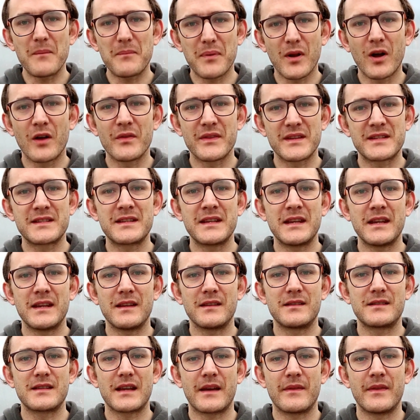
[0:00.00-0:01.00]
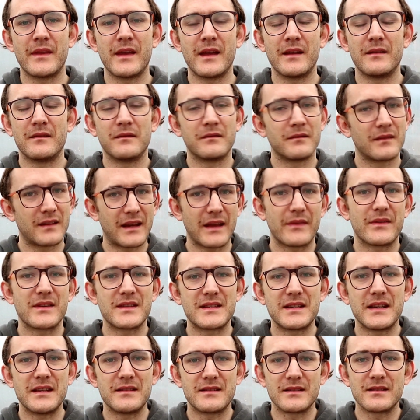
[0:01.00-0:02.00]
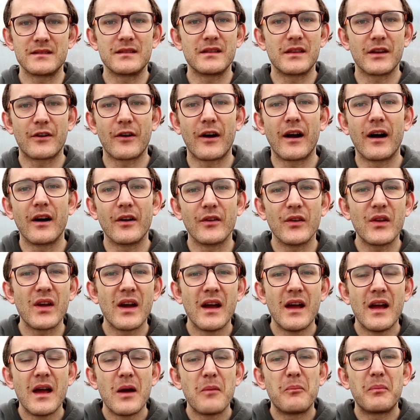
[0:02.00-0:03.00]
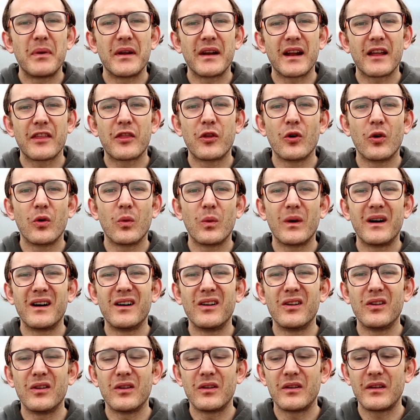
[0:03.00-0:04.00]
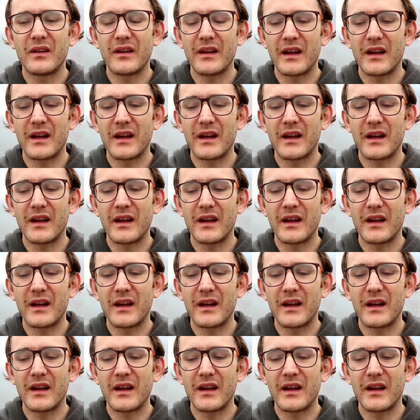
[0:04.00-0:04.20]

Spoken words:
plant the seeds and then get the seeds into the ground, but I thought, well,